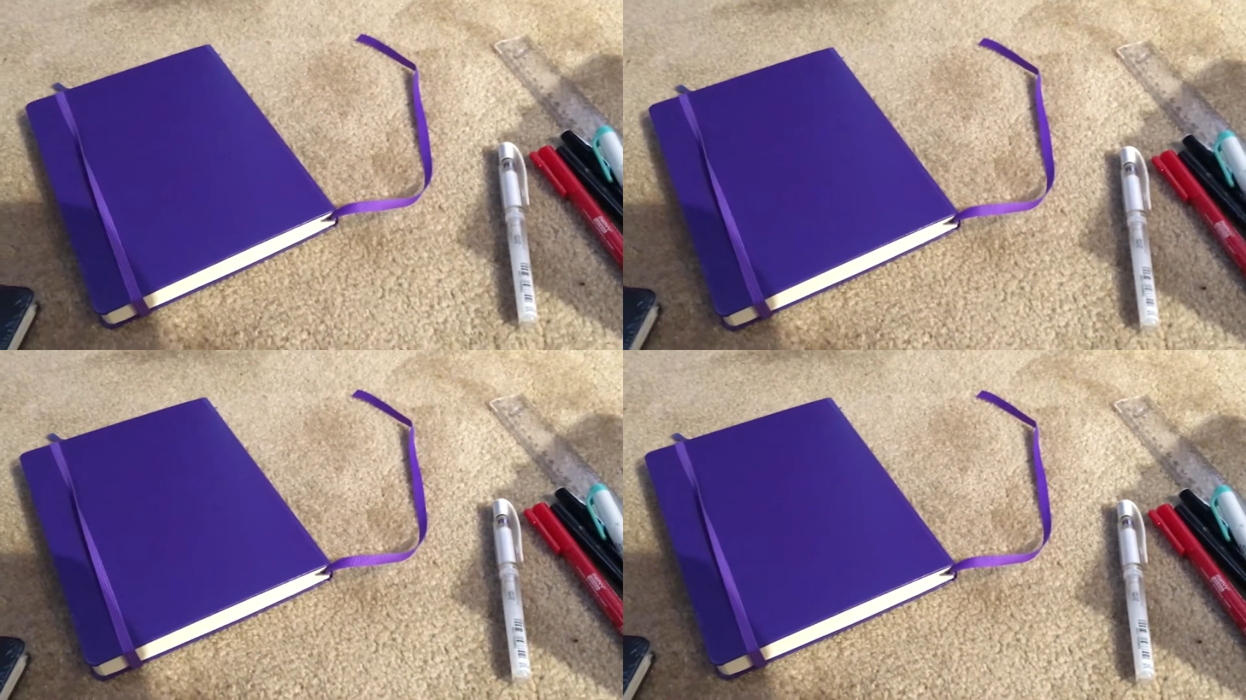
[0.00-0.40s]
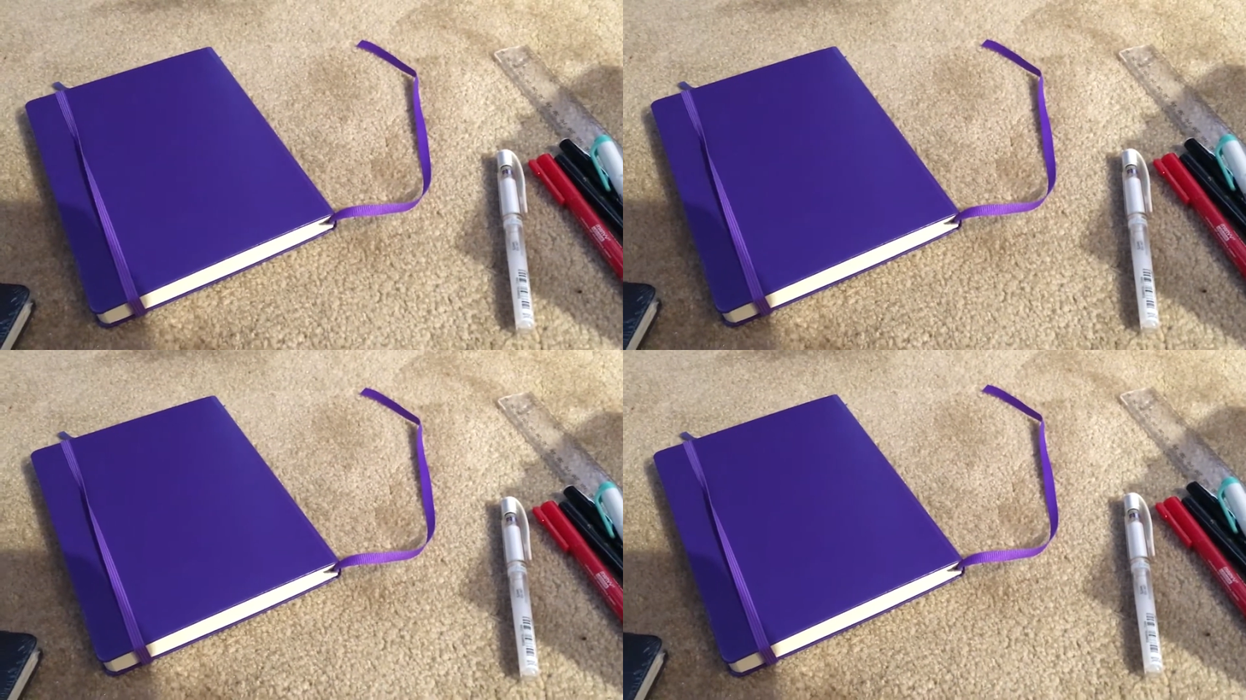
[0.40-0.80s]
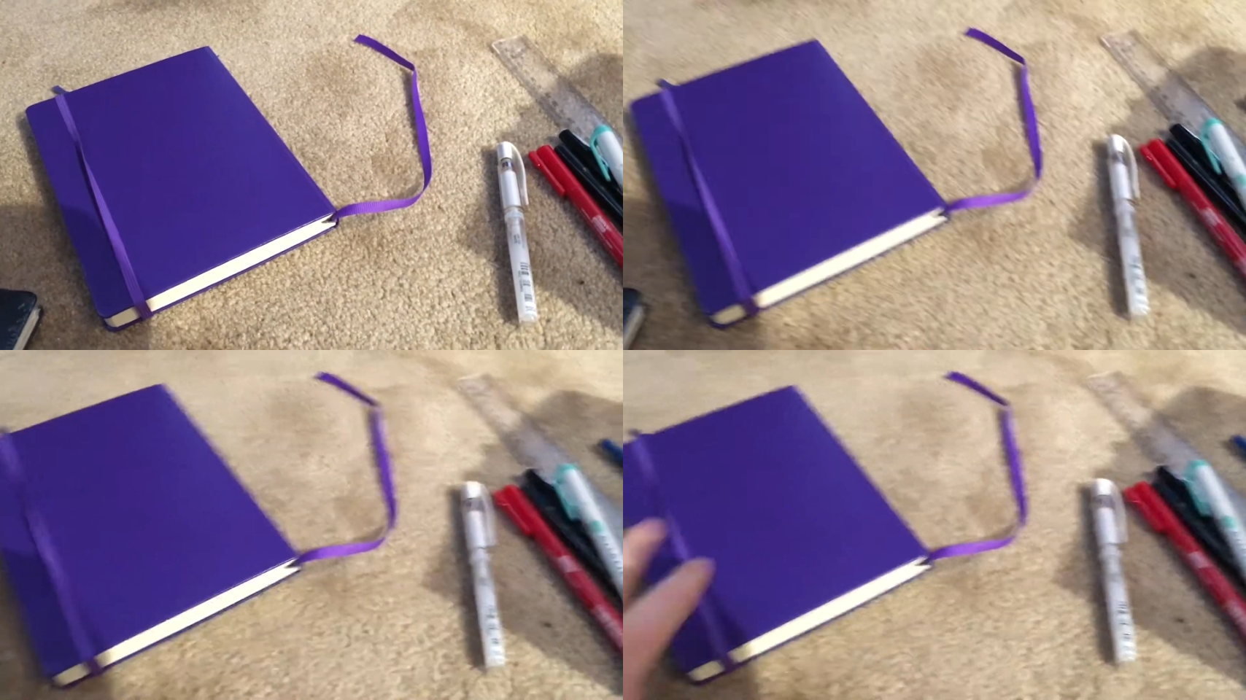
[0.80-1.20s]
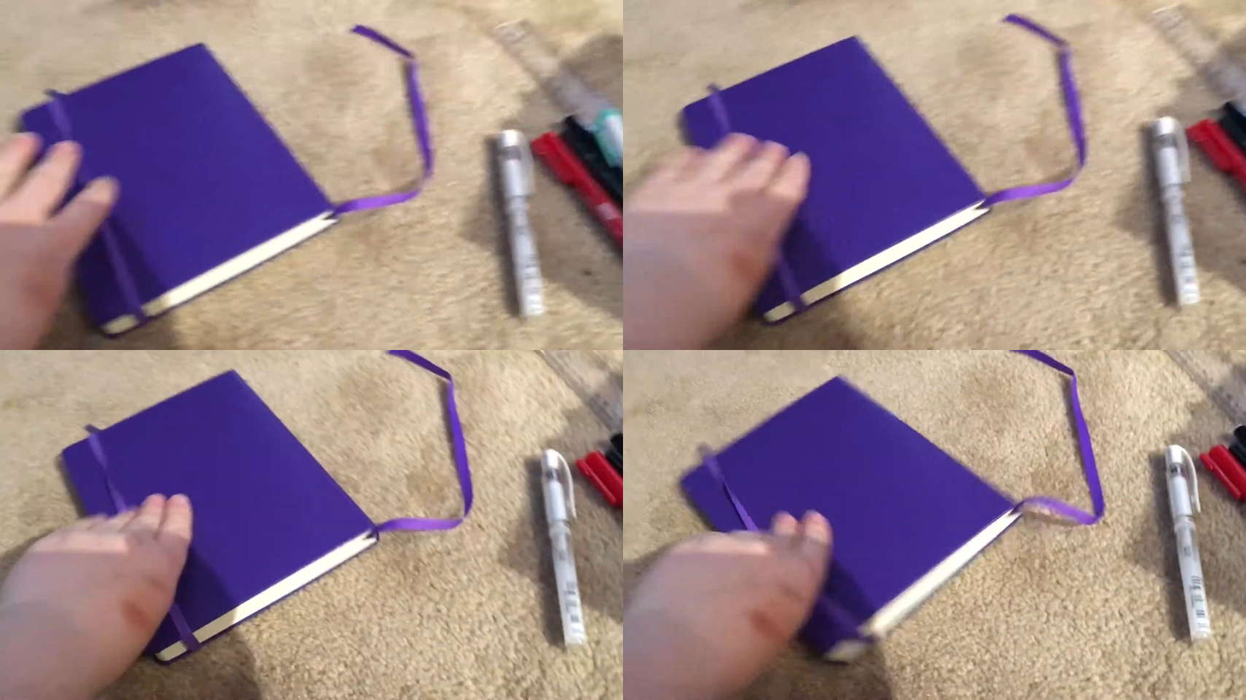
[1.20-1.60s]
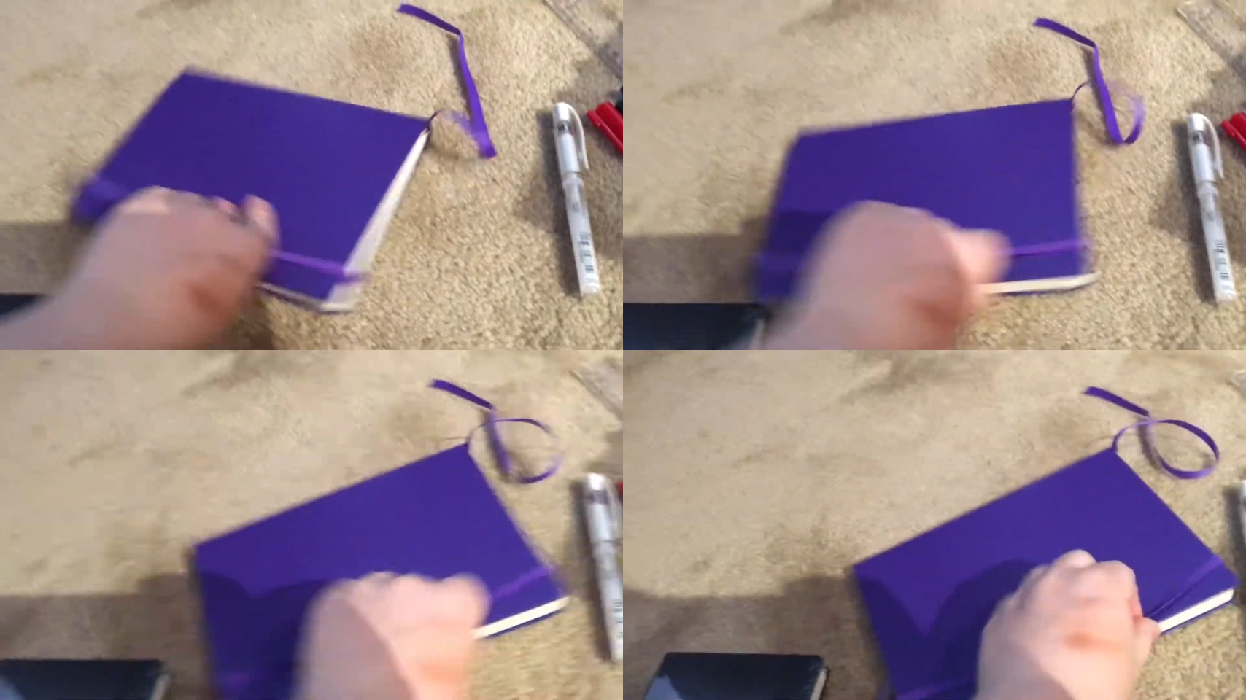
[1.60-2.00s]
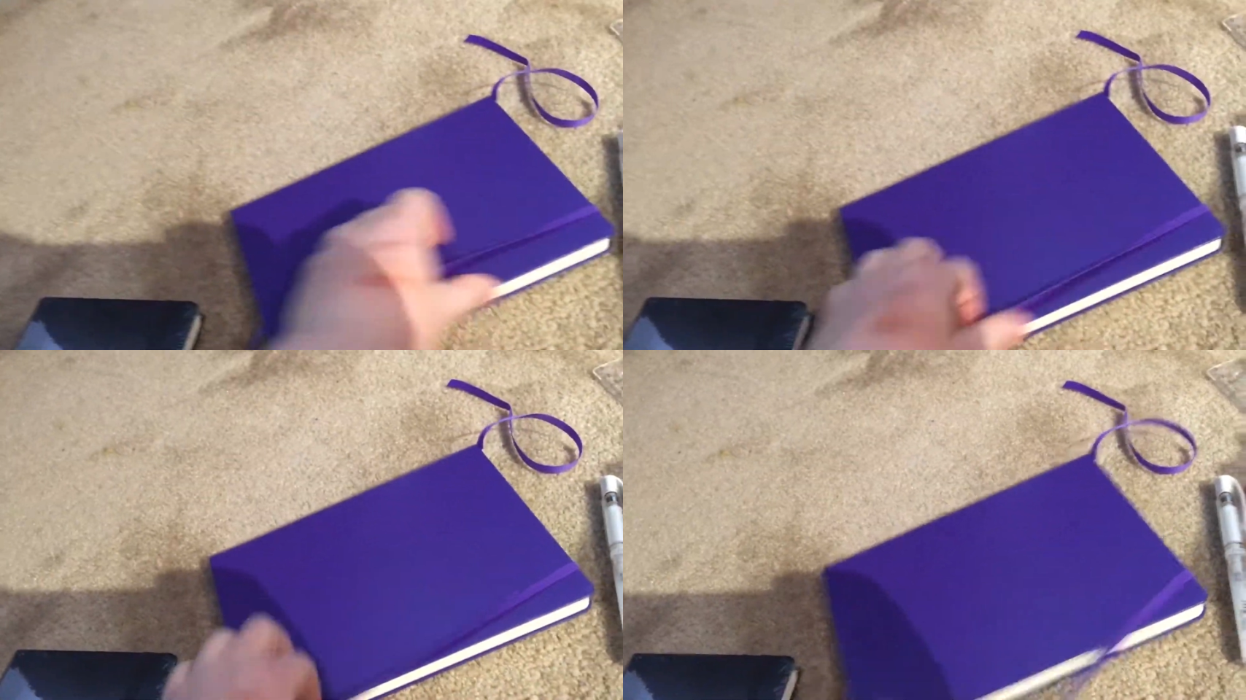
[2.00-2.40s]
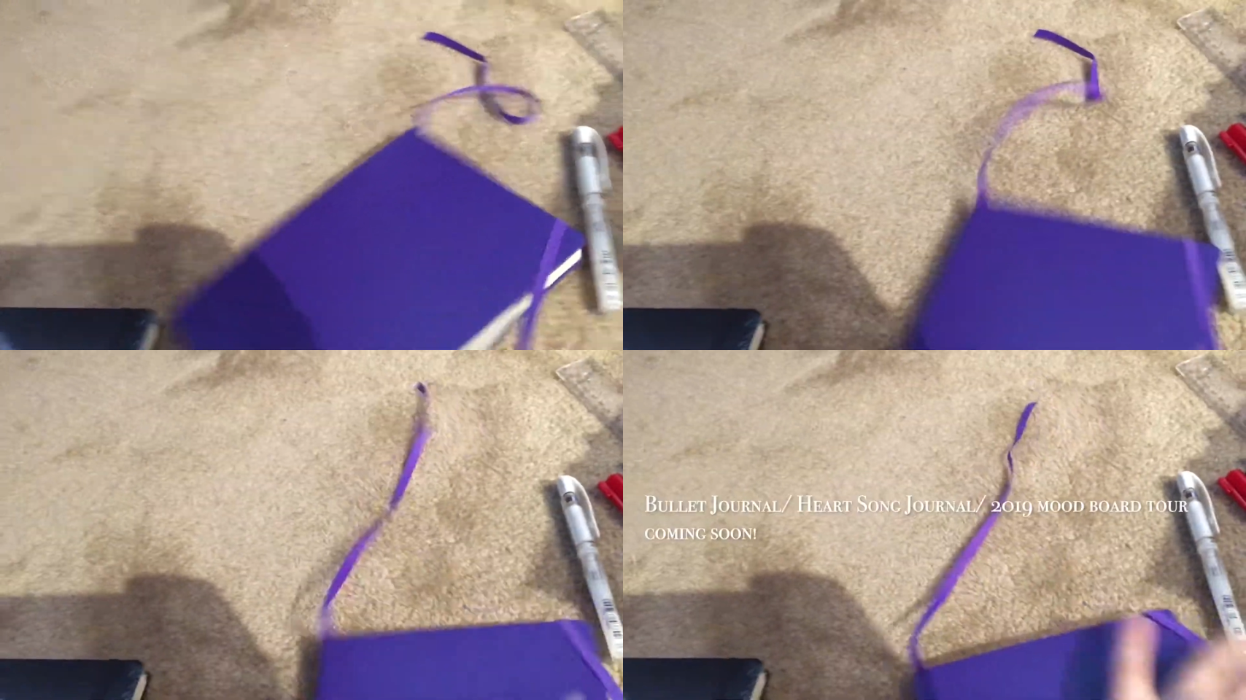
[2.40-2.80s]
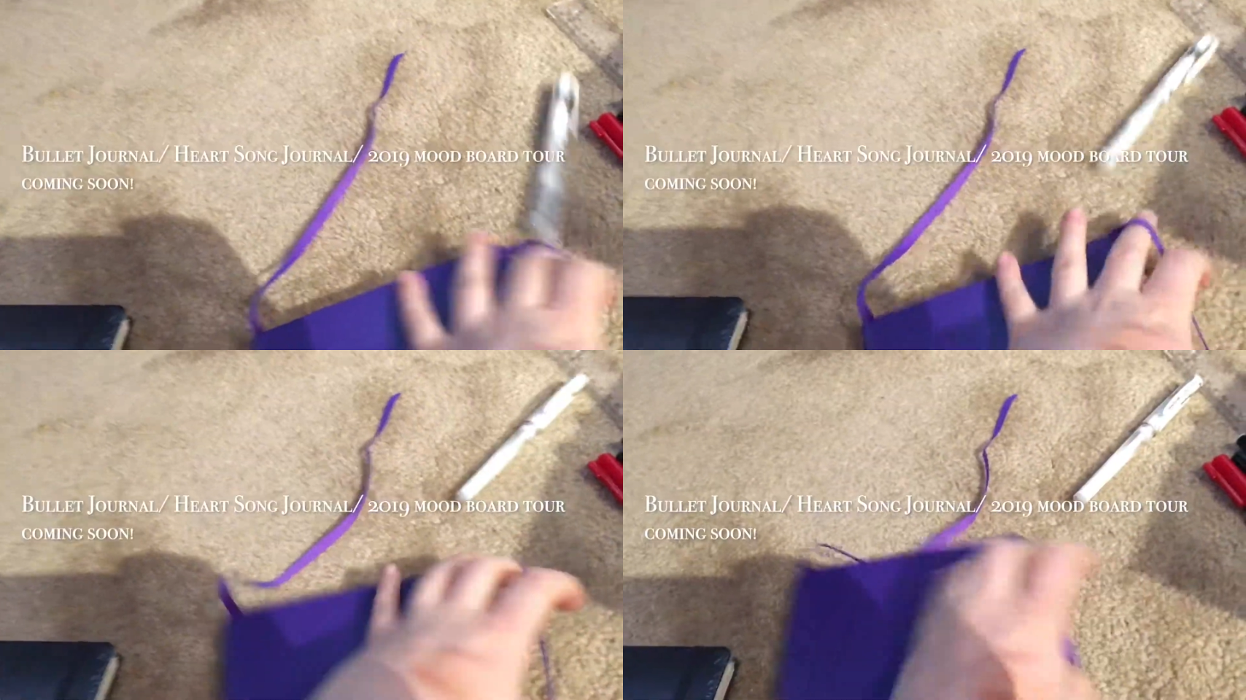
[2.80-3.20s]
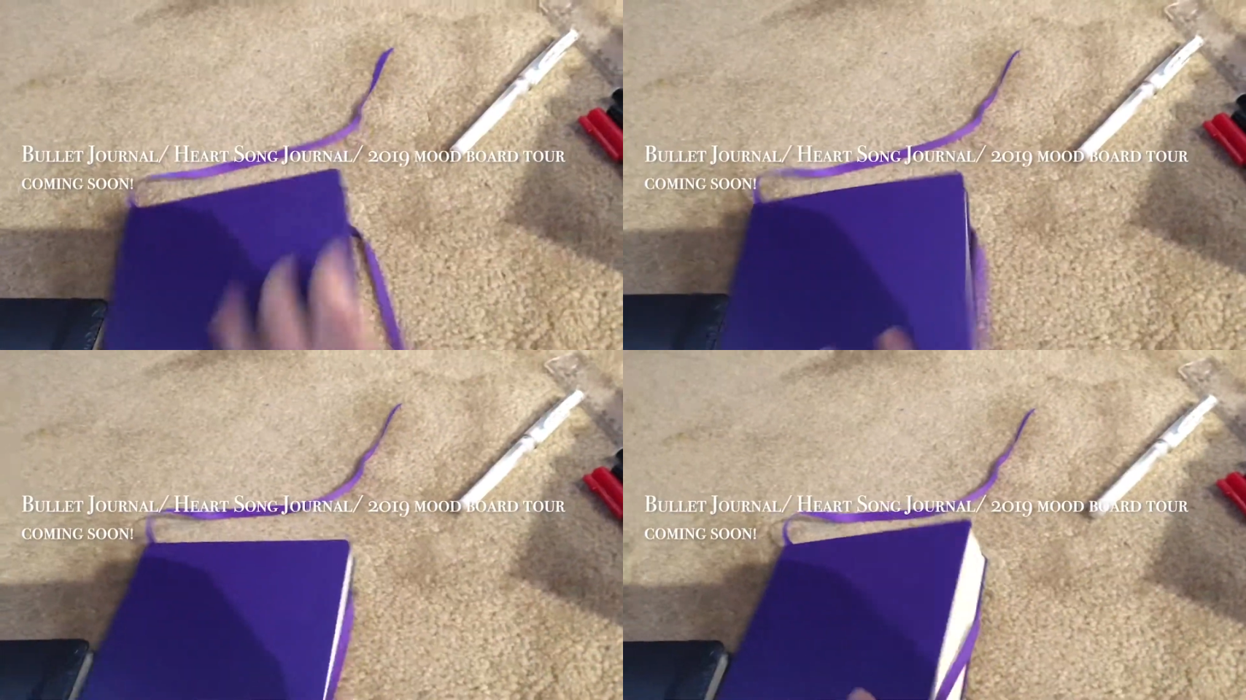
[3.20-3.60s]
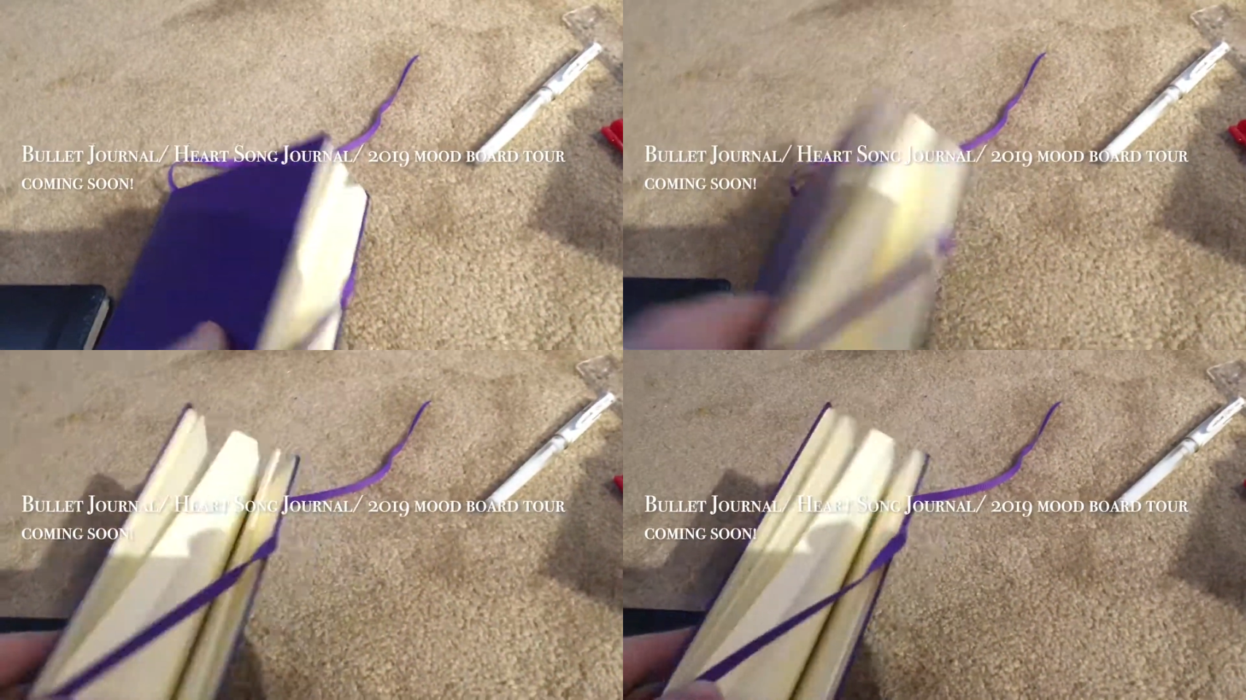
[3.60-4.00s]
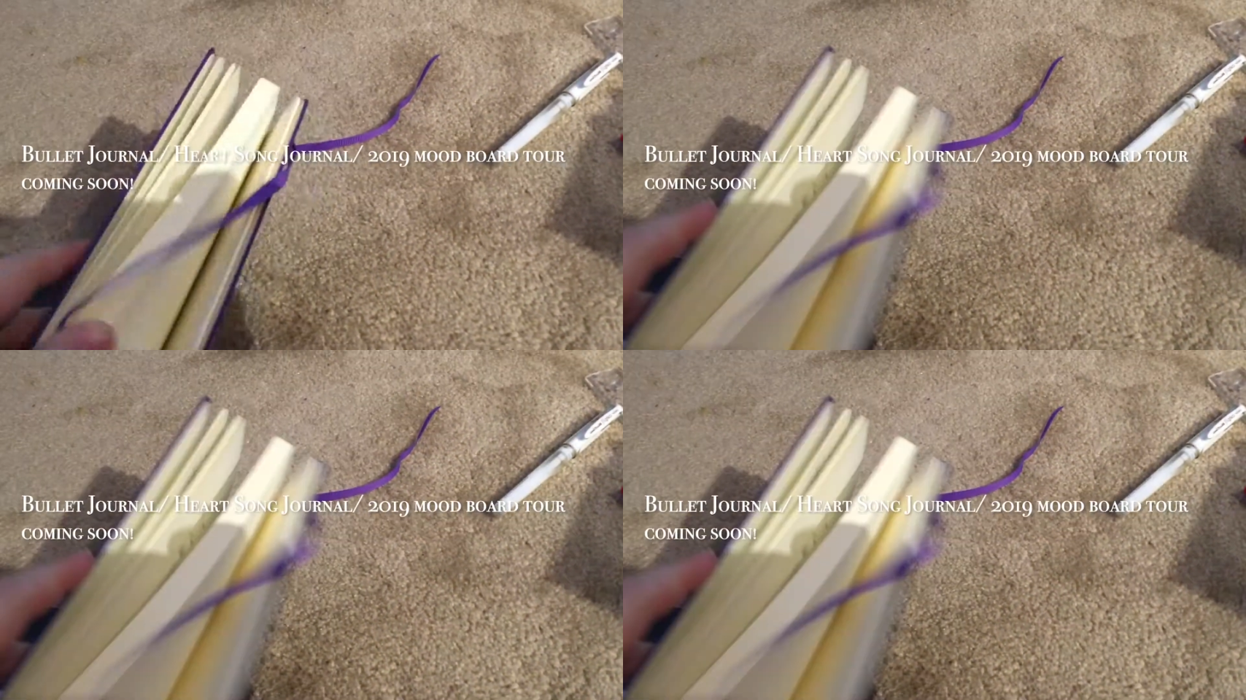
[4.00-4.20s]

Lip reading: [unreadable: no face in view]